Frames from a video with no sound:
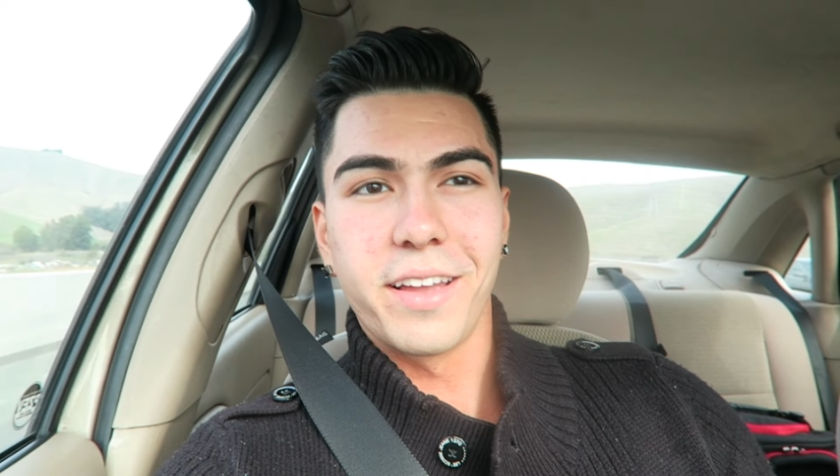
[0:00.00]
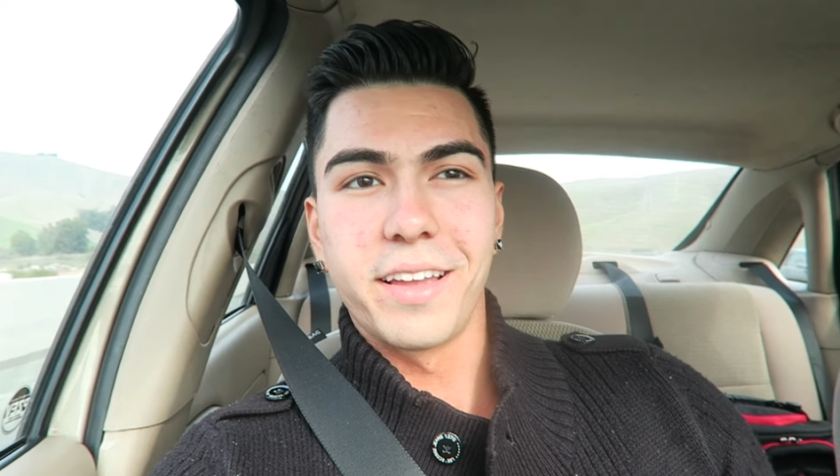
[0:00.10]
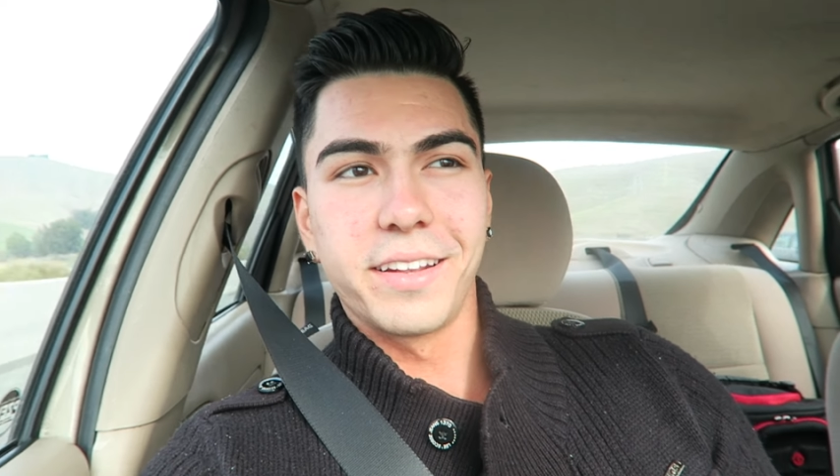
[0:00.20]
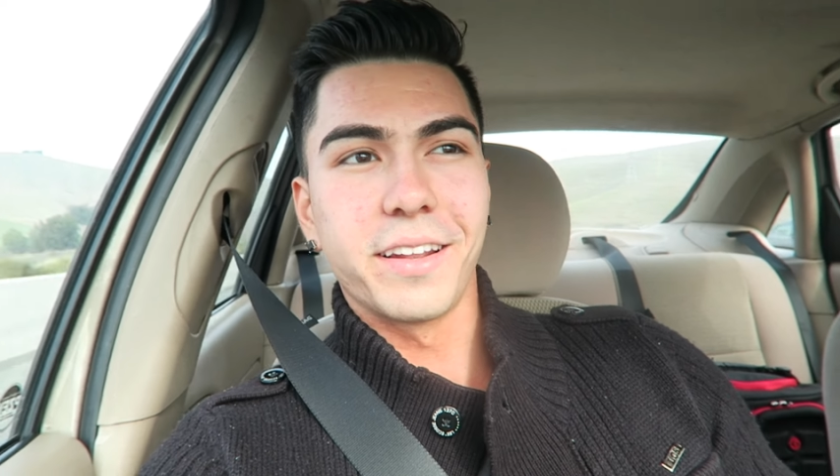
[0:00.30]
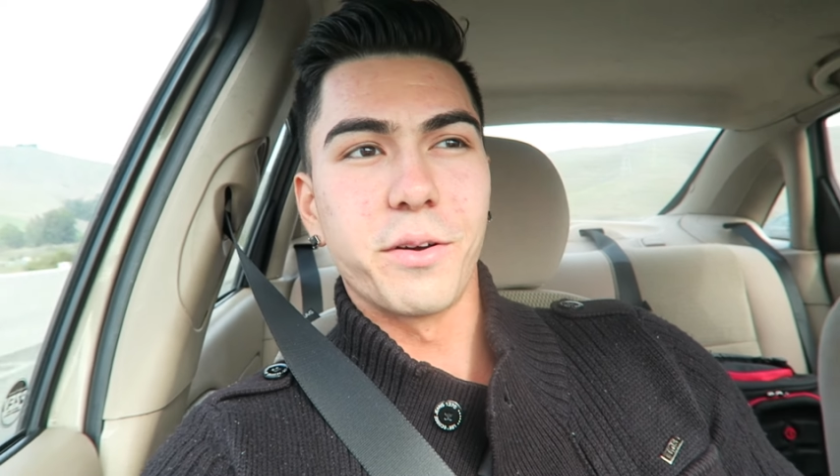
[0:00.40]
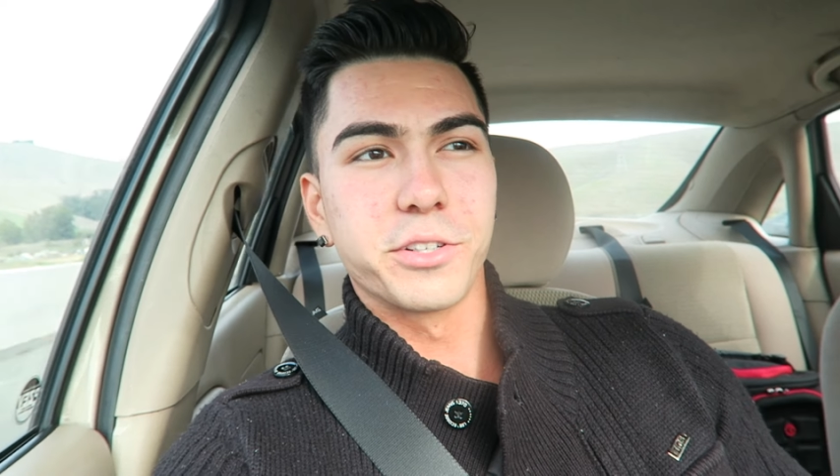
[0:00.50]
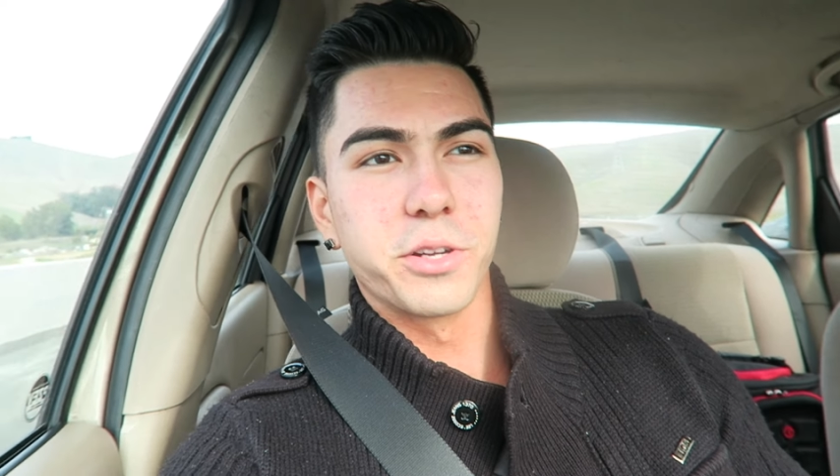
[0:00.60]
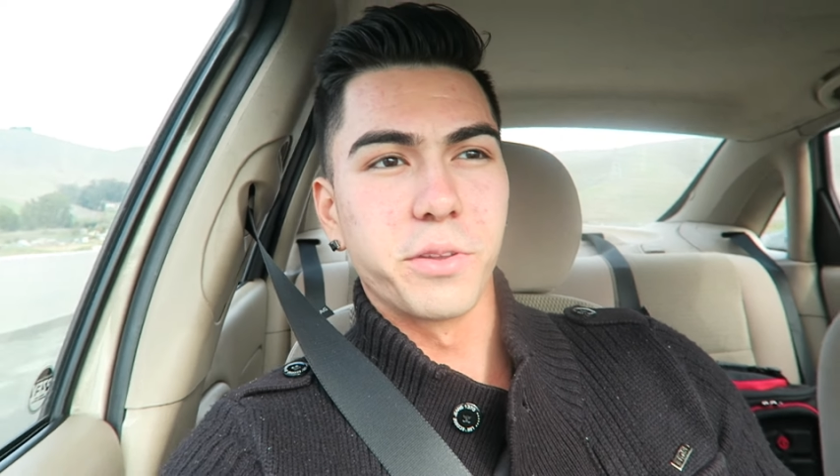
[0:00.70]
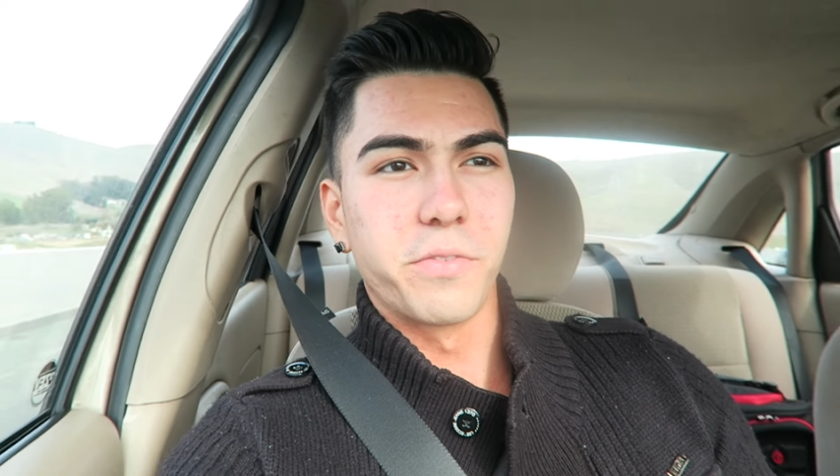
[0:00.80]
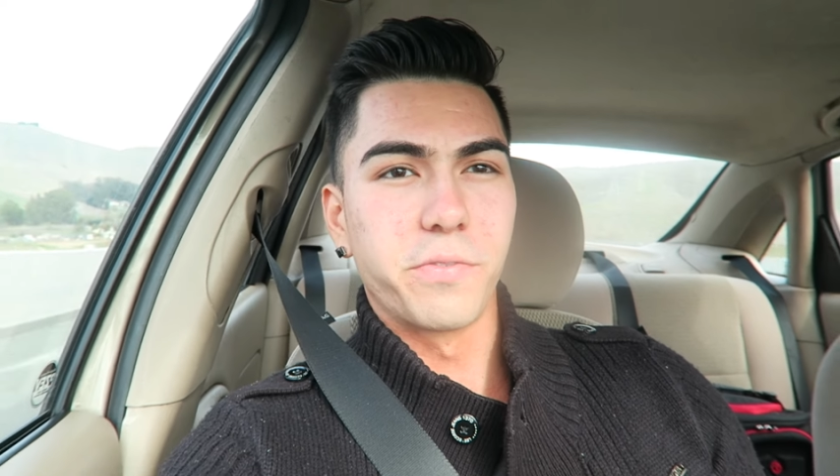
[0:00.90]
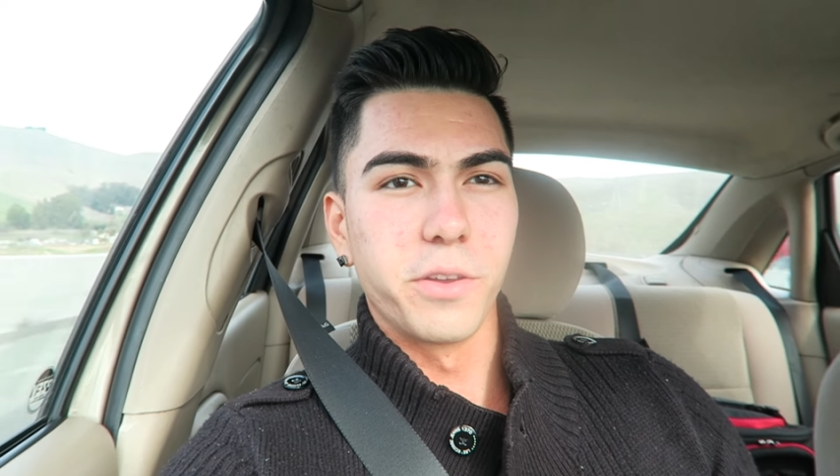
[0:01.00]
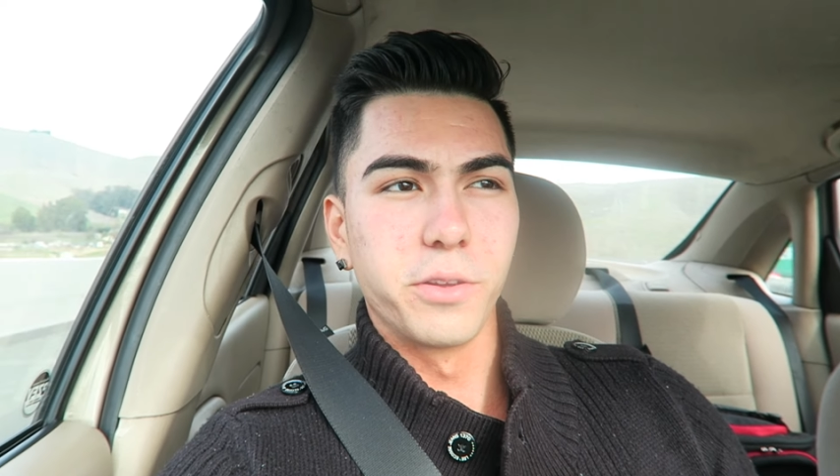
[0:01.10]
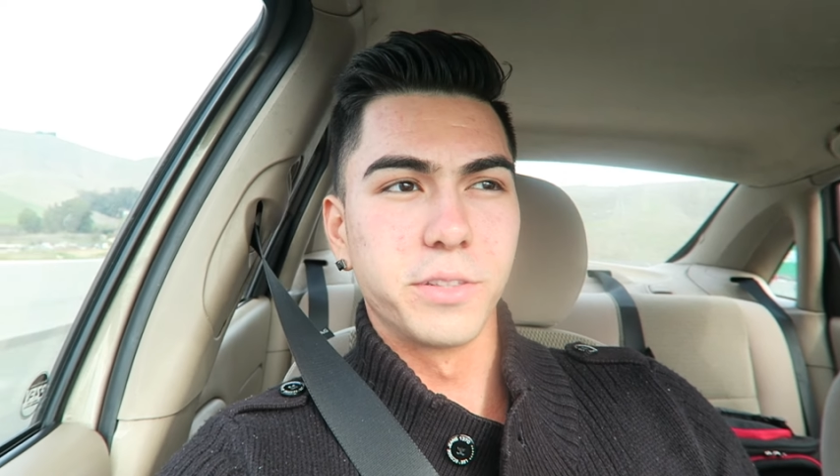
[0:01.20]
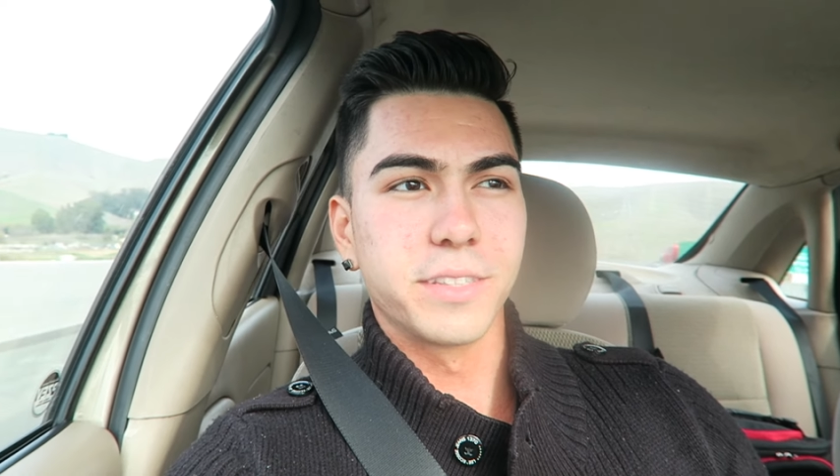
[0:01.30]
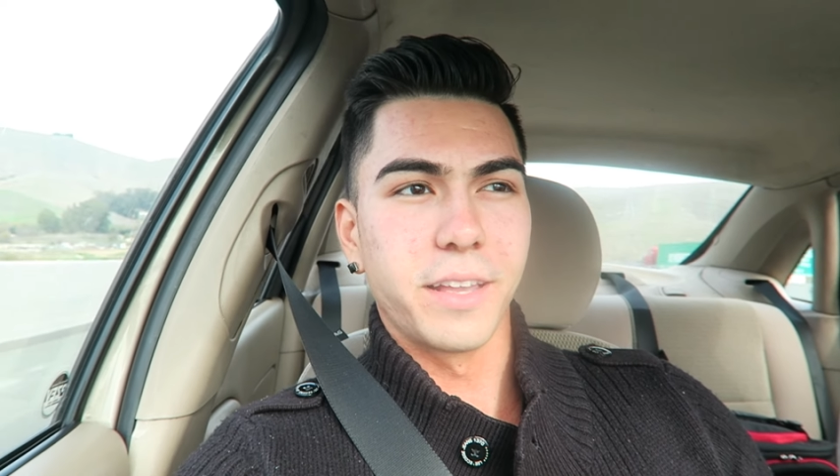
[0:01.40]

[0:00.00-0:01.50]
and I want to show you the foods,